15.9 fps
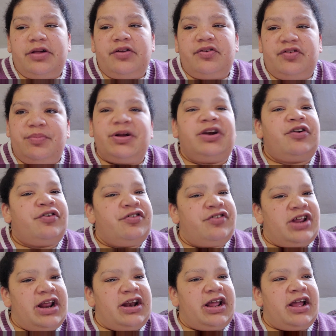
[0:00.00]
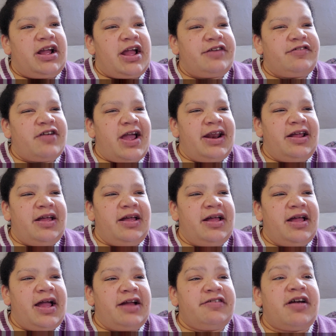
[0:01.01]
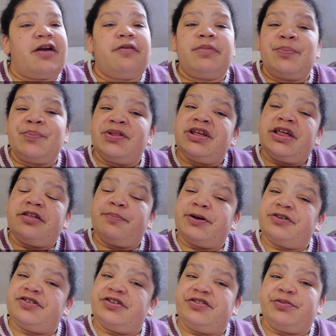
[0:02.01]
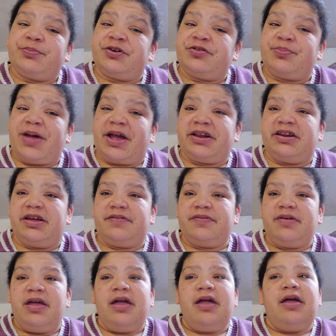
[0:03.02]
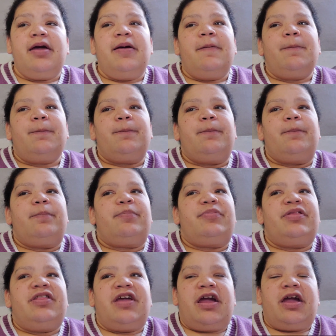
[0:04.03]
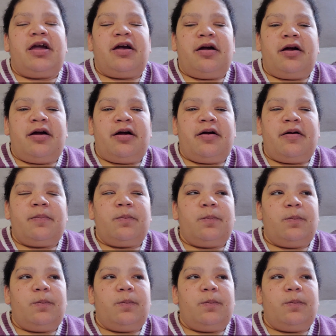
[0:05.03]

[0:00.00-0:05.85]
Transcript: some understanding. I try to remember the other person's perspective. As